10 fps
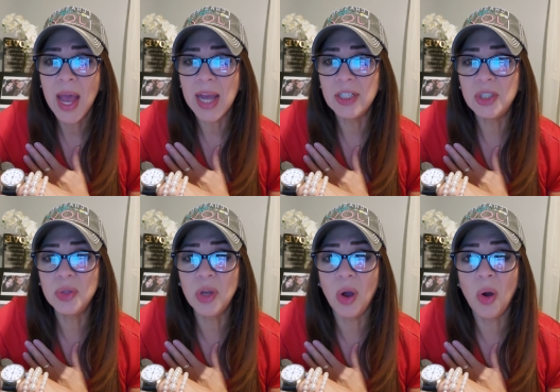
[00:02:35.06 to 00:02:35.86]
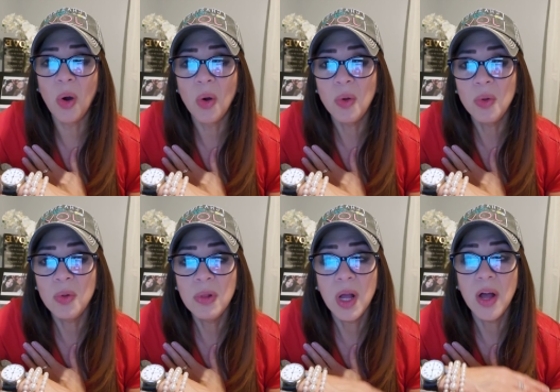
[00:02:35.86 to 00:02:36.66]
And to the
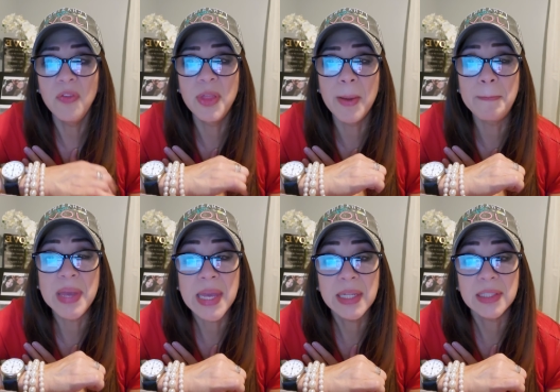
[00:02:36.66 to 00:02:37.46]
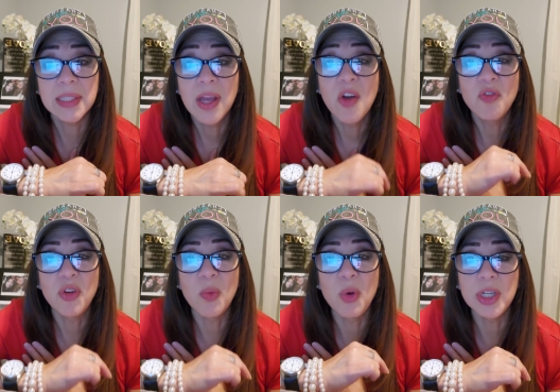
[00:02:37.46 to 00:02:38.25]
whole of the pit
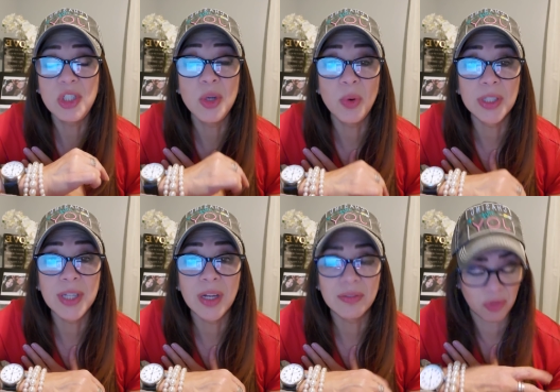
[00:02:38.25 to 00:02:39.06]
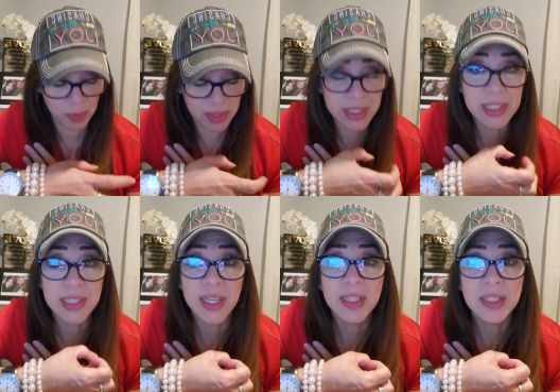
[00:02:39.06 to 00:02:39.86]
from which you were dug, from the
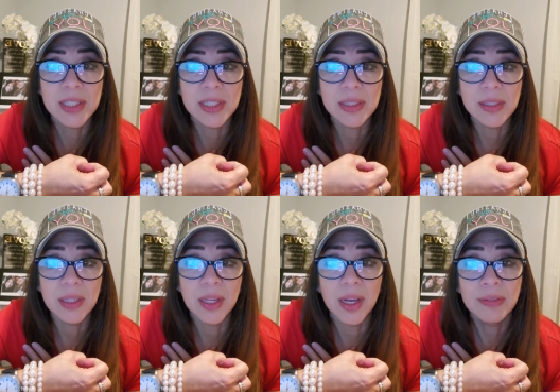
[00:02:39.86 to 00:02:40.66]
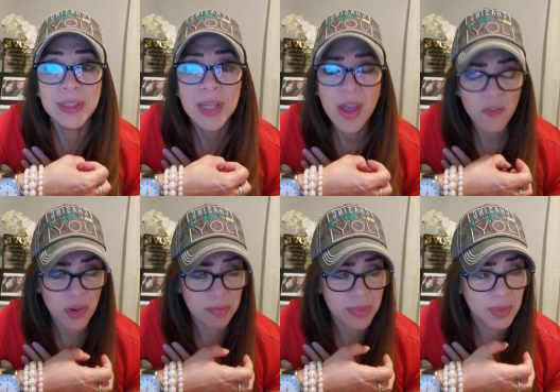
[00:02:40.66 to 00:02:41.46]
sins, loves,
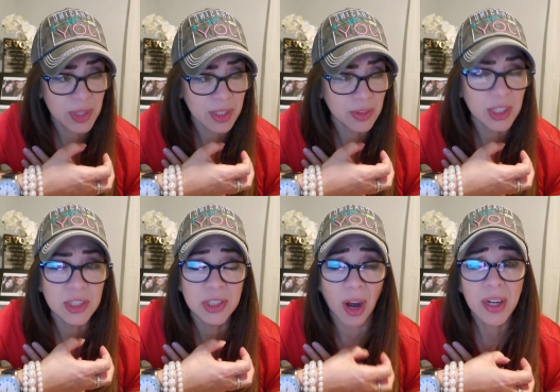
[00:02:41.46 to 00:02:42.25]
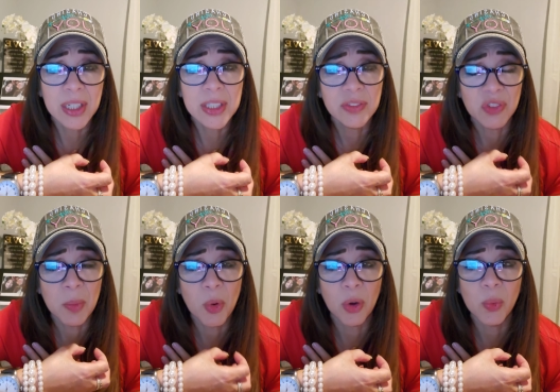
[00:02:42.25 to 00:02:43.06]
from the, the darkness
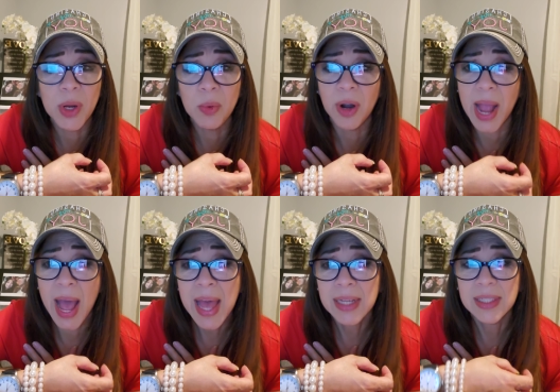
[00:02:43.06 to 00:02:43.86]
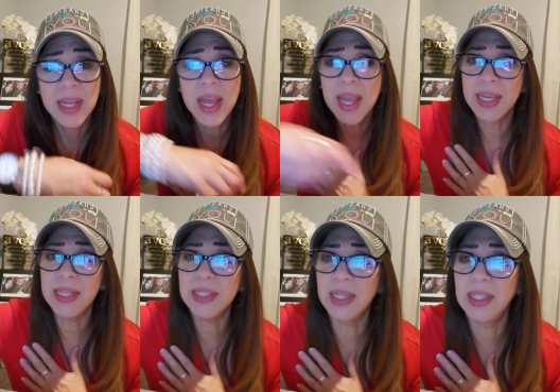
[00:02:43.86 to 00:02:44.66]
from where we were at.
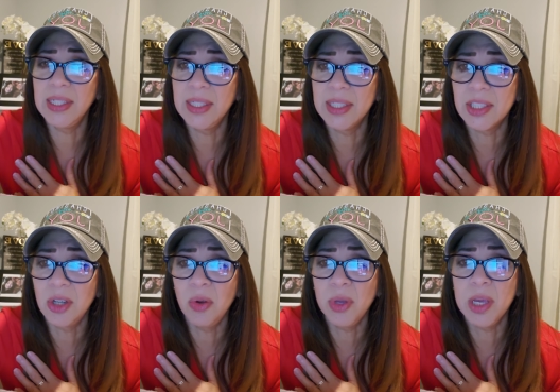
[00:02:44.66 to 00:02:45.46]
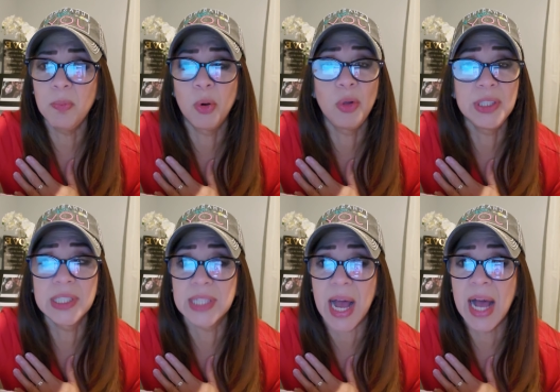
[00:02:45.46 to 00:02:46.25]
He's letting us know. He pulled
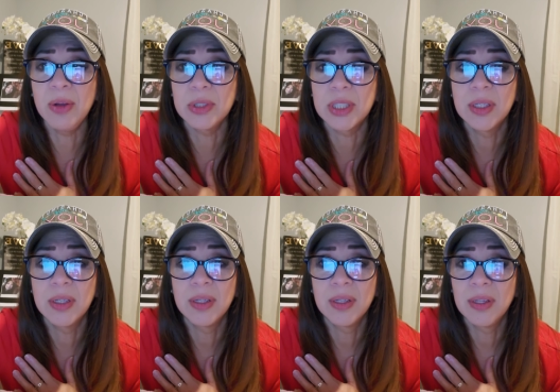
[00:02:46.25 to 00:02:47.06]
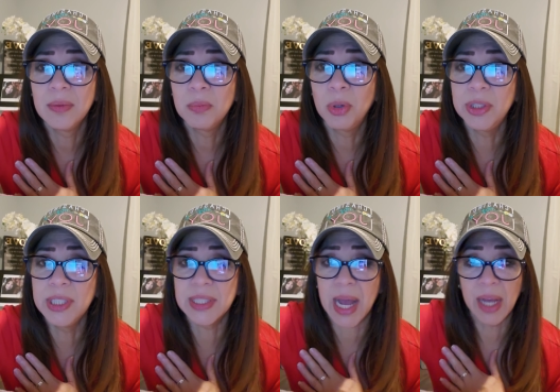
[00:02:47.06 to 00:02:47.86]
us out, pulled
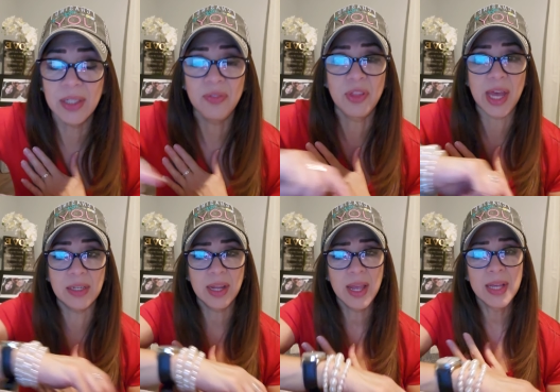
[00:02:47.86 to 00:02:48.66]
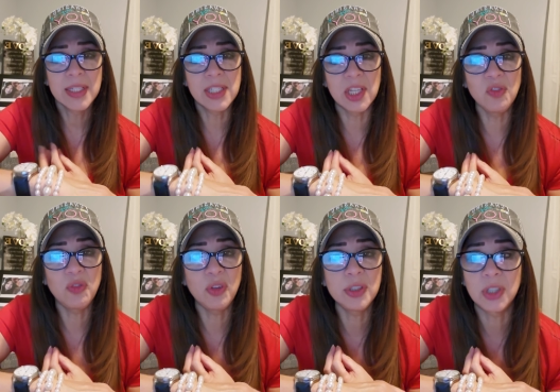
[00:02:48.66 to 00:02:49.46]
us out of that
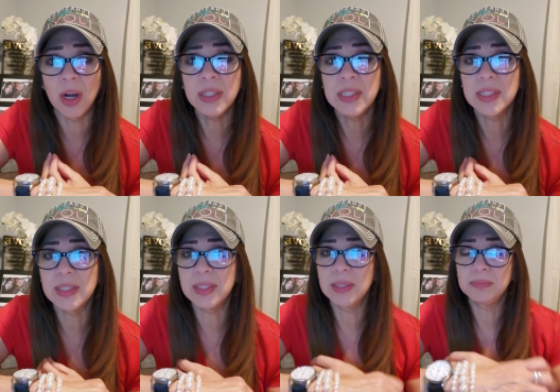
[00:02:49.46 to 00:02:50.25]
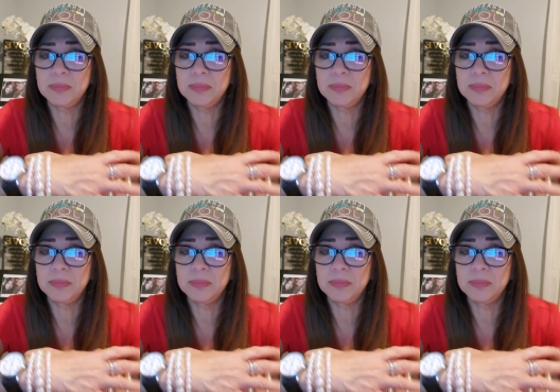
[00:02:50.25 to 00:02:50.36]
sinful darkness.